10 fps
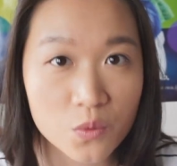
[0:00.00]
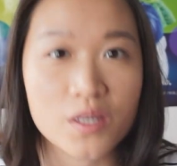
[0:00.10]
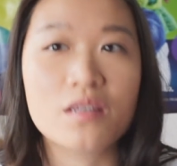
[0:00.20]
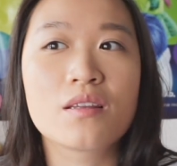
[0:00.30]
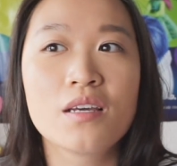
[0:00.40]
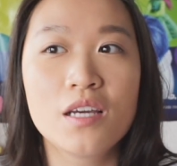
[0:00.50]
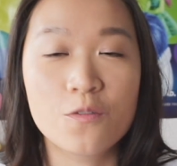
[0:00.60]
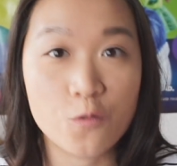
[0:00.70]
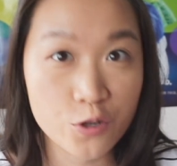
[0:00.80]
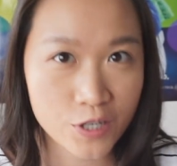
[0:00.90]
with
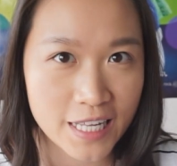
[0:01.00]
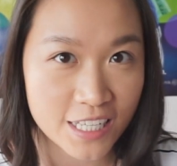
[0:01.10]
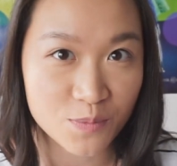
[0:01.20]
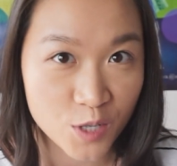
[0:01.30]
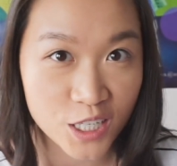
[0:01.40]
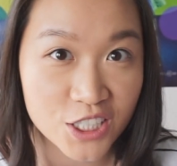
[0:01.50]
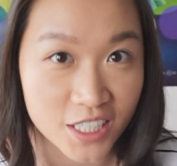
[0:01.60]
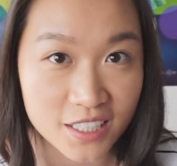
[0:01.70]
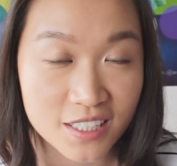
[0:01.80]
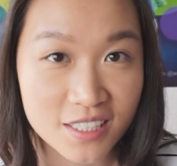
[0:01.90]
for your class
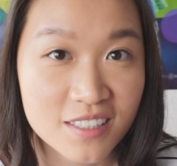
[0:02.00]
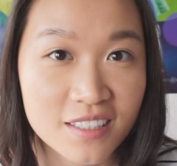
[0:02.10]
projects.